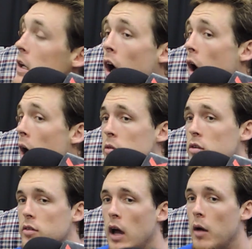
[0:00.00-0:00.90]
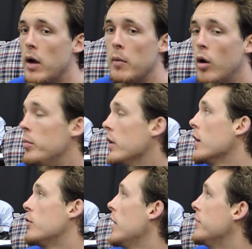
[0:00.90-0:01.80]
No, I'm hoping to
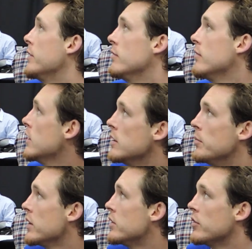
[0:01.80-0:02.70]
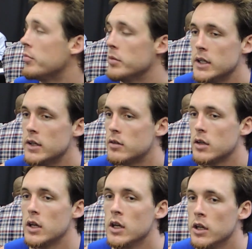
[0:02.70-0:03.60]
get drafted. The biggest thing for me
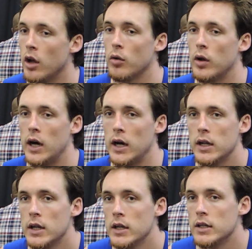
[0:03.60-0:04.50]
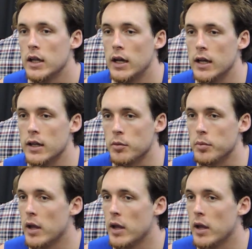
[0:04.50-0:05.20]
is, you know, to